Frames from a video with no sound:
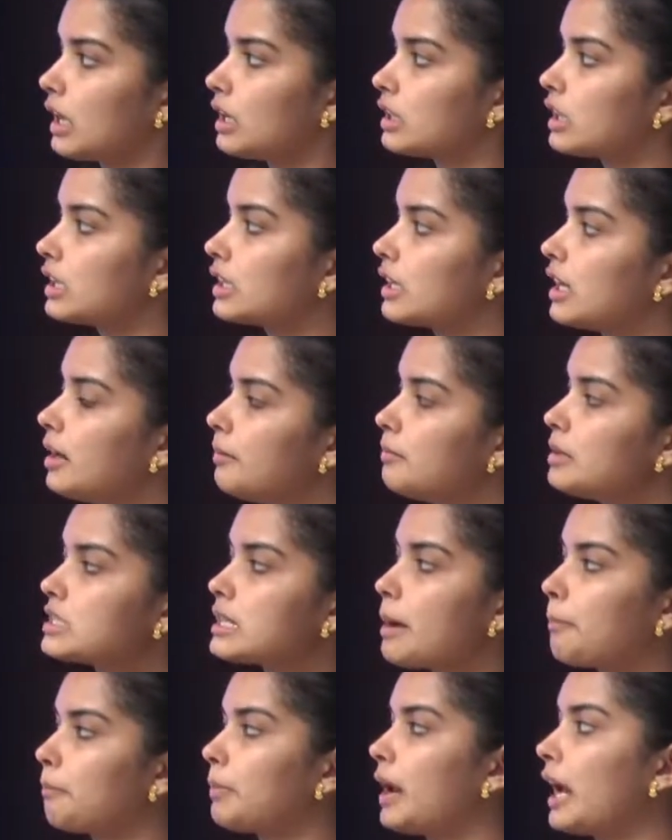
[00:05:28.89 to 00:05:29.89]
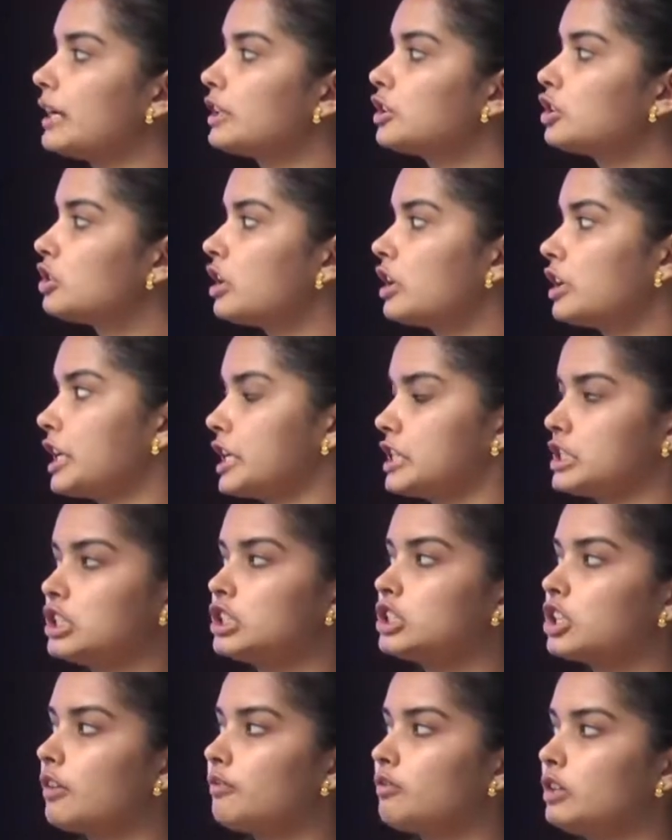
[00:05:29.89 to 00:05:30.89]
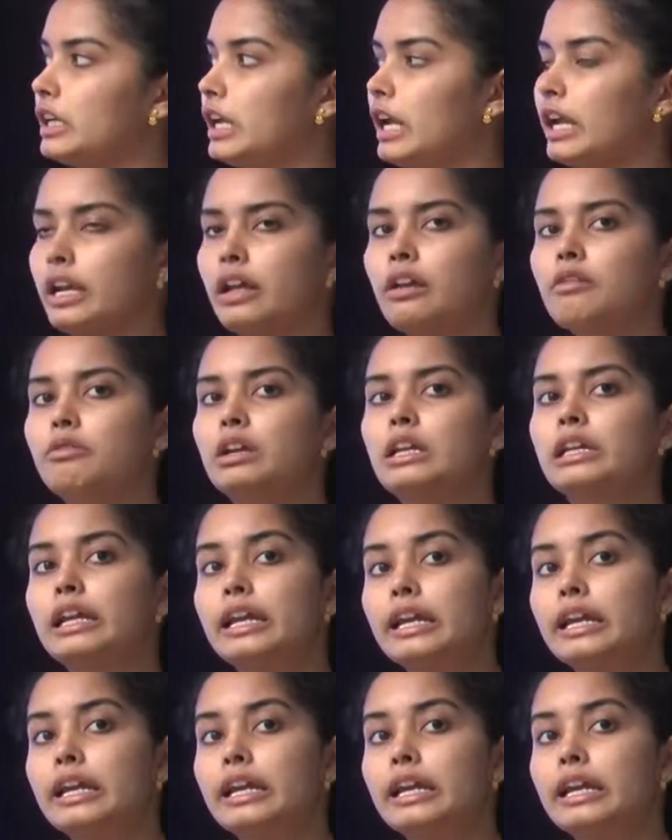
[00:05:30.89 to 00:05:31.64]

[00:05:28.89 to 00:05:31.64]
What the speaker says: The term is applied to the regions of DNA with